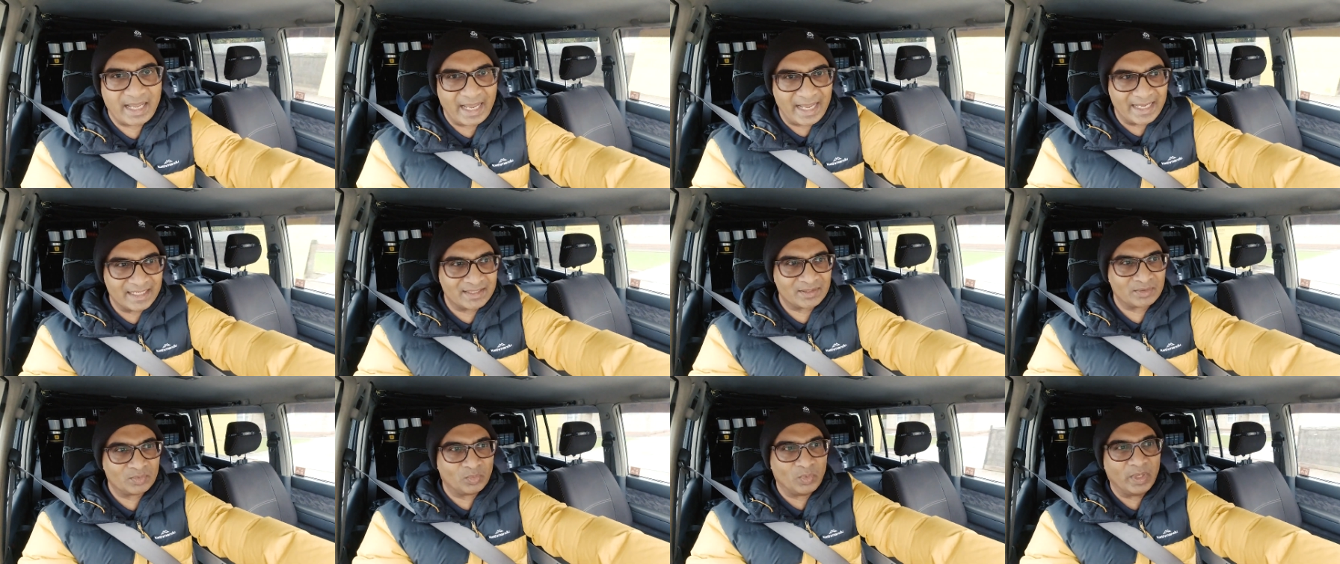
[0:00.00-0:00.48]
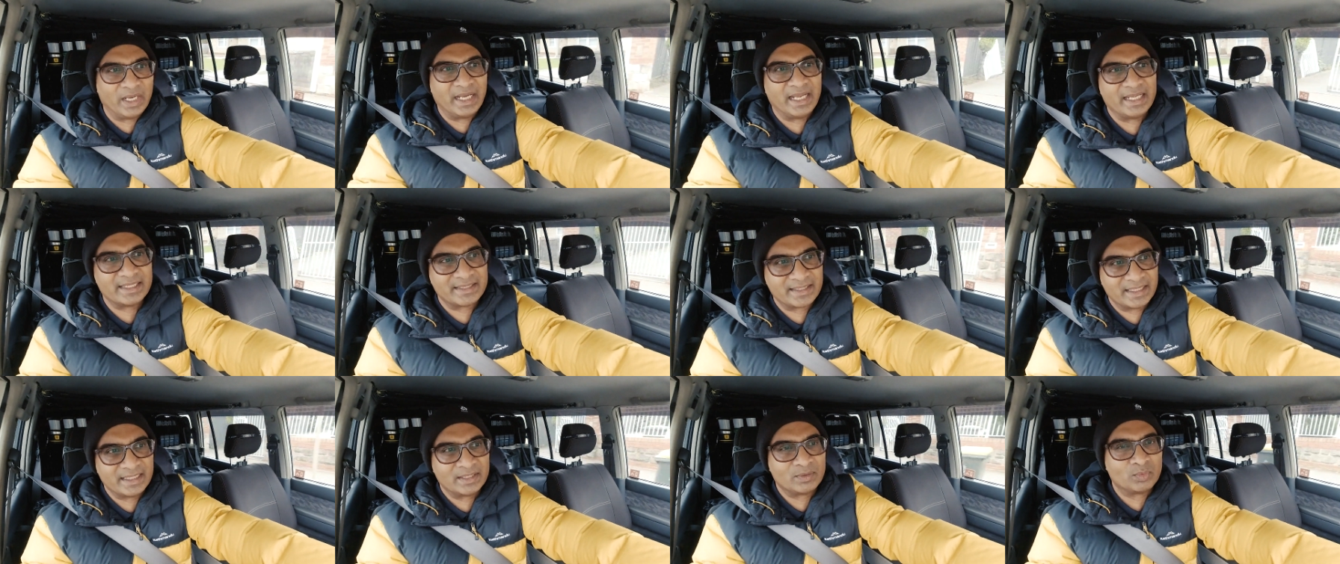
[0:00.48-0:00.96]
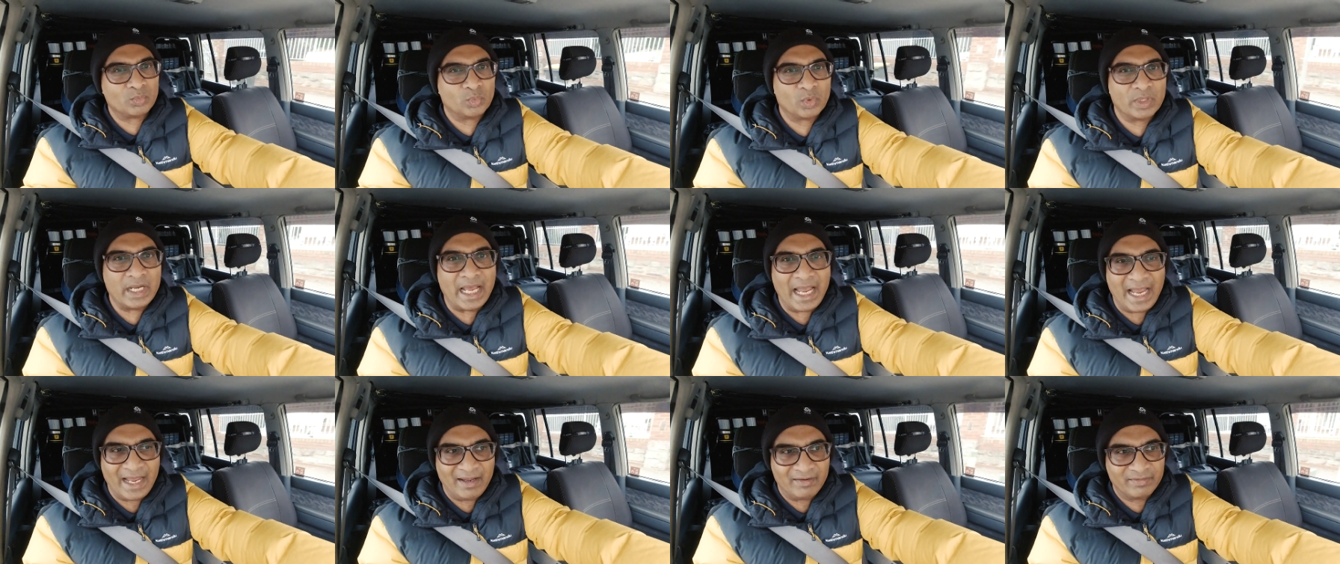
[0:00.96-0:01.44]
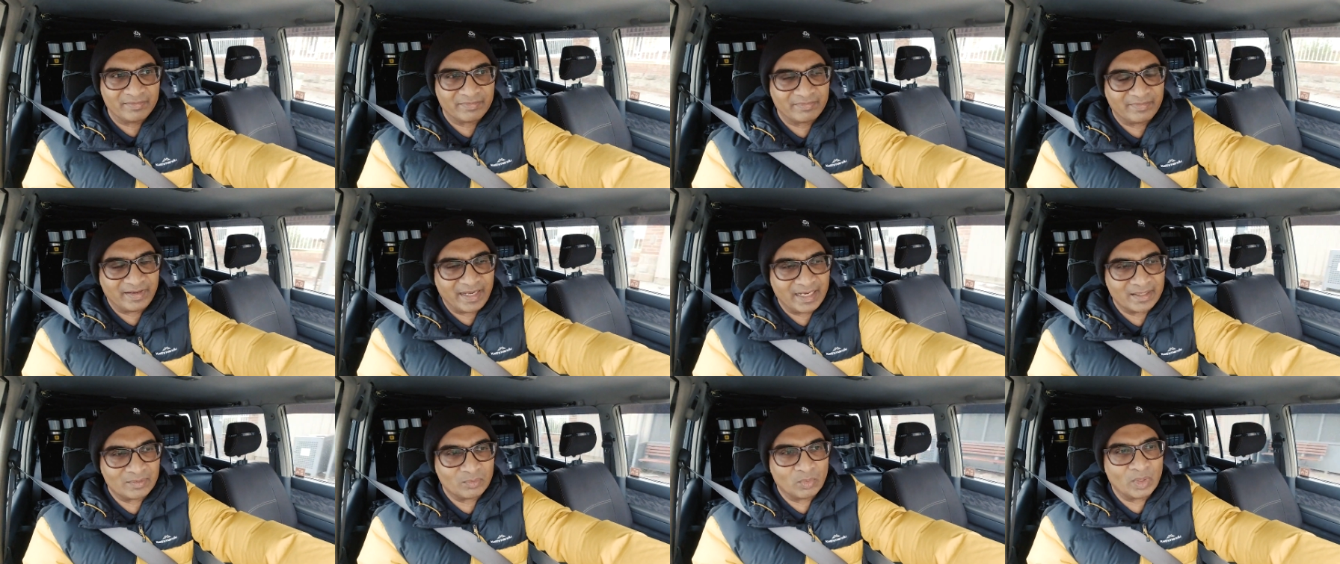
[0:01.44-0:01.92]
as well as it would have
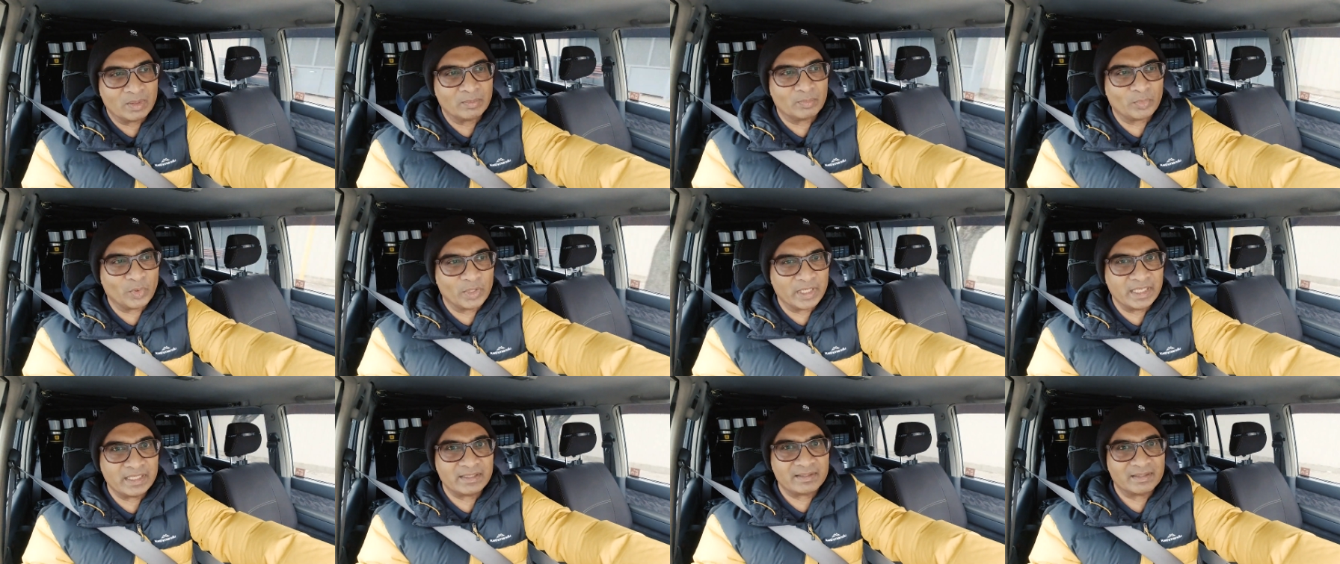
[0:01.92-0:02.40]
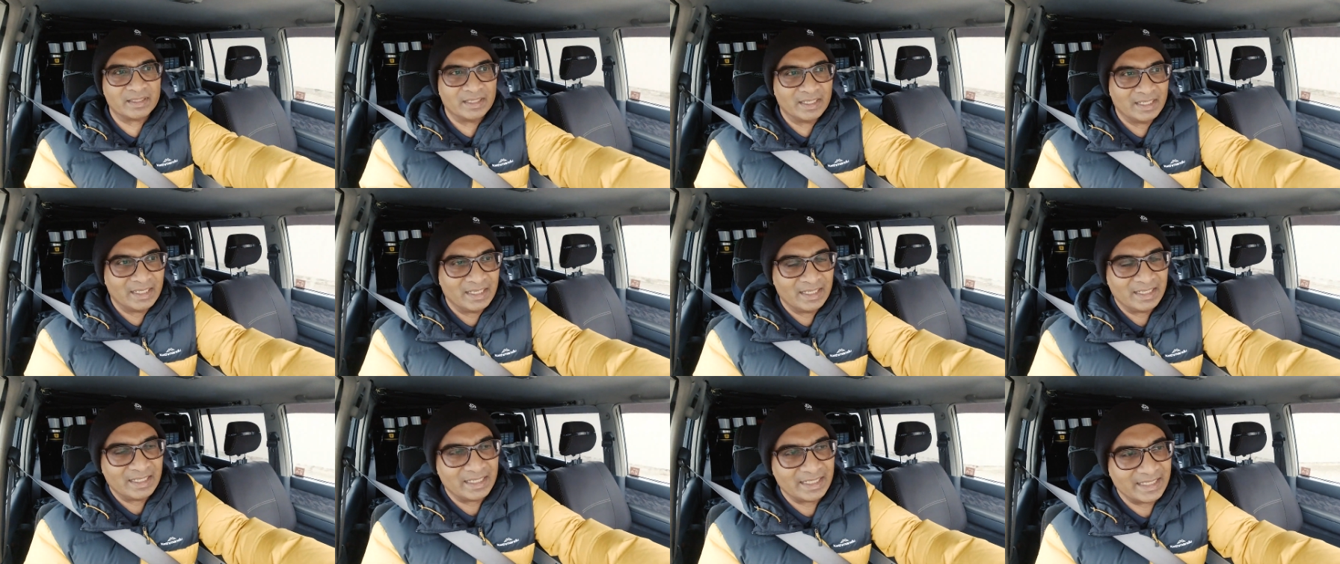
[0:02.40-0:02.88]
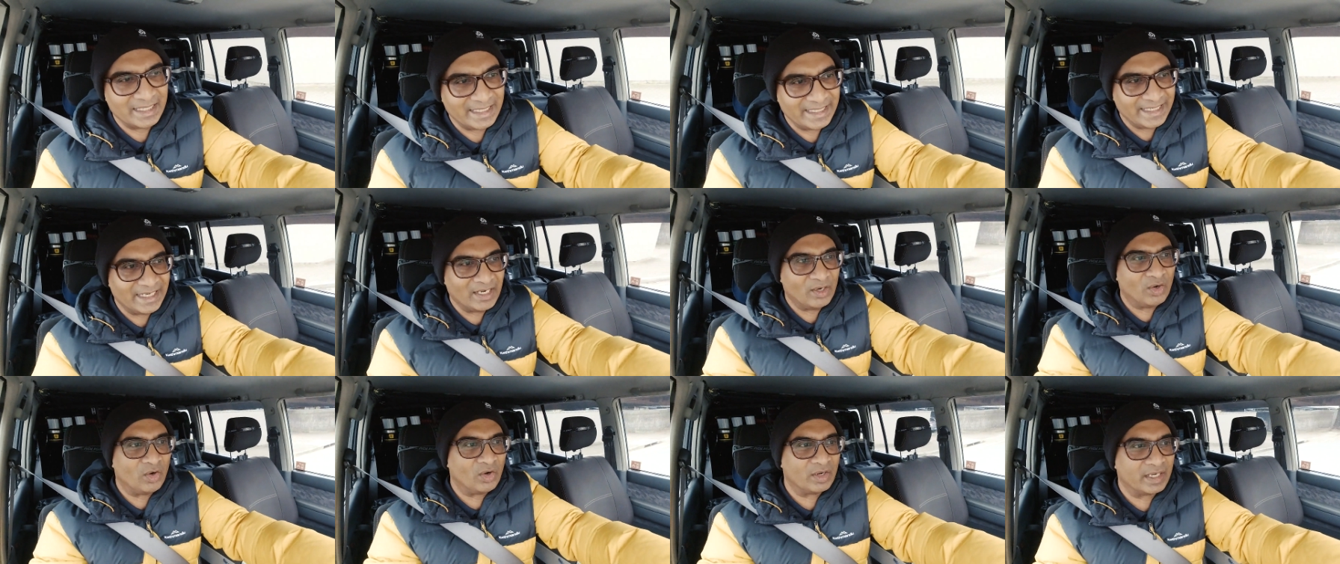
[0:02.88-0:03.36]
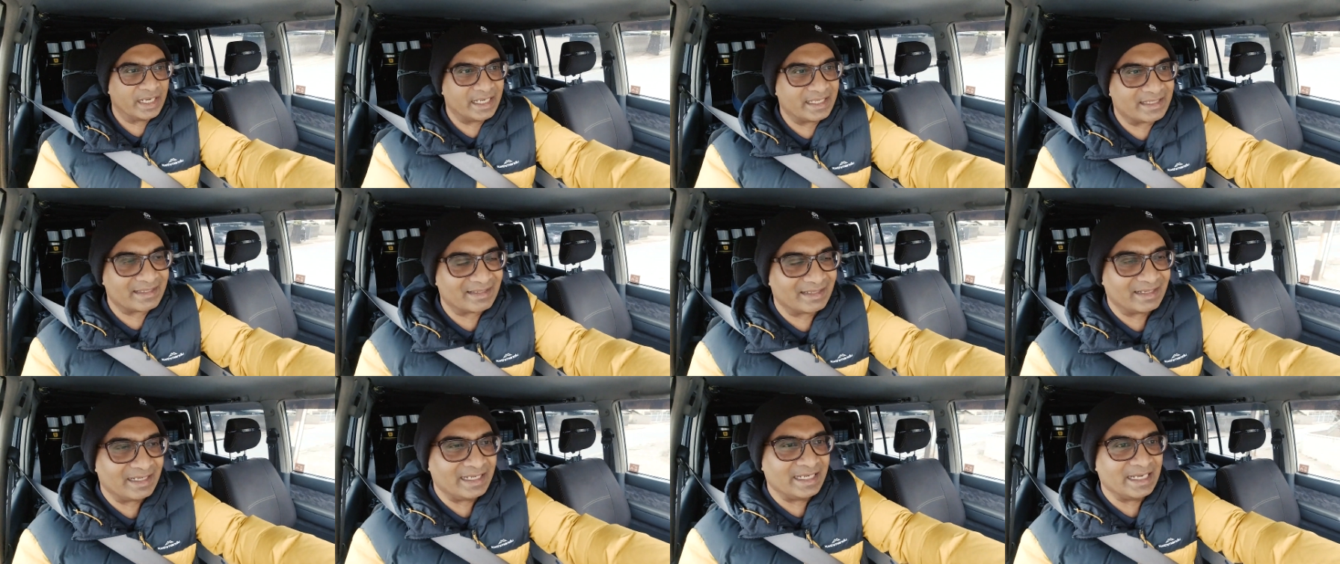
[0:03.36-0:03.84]
at one point earlier on
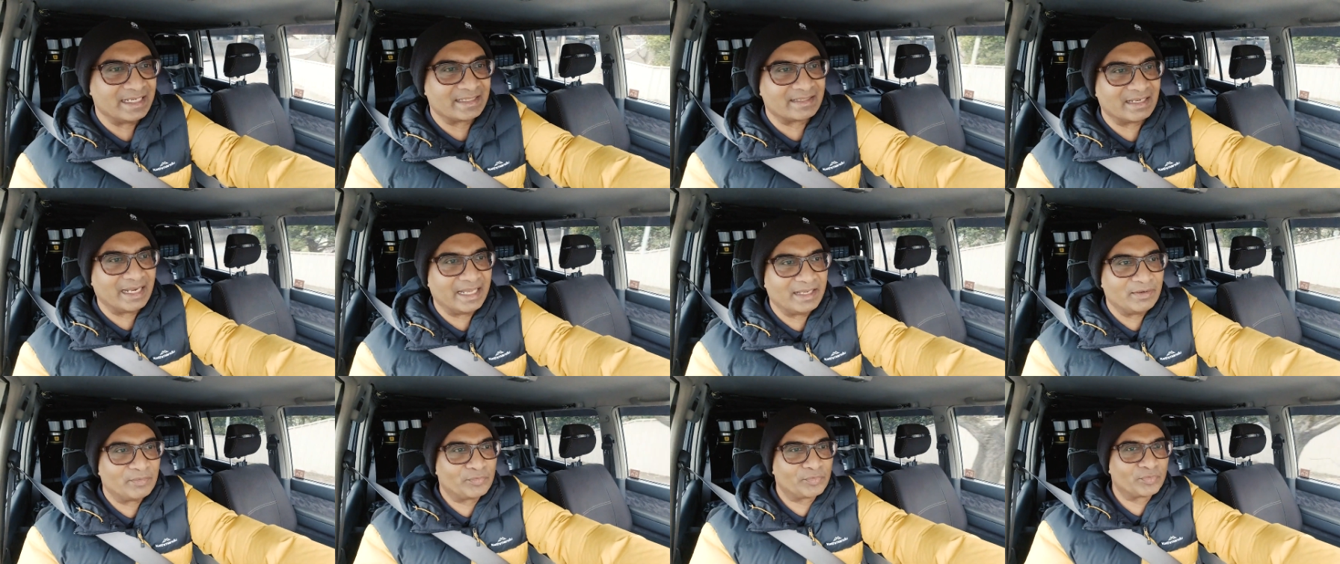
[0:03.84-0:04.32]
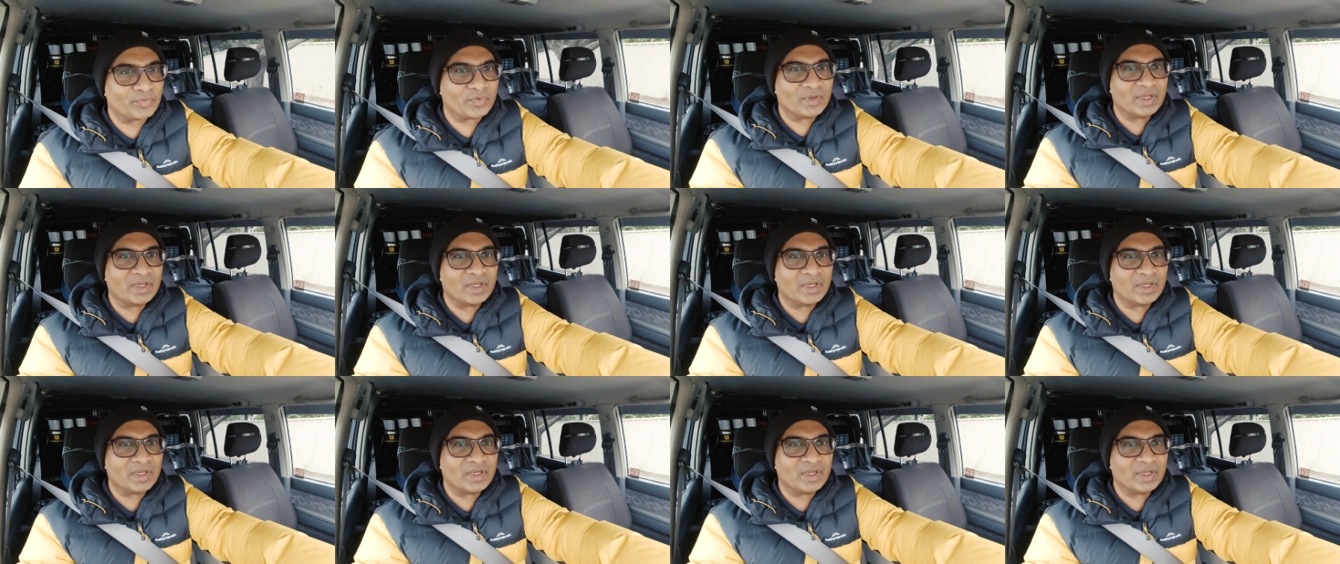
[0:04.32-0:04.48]
in its life.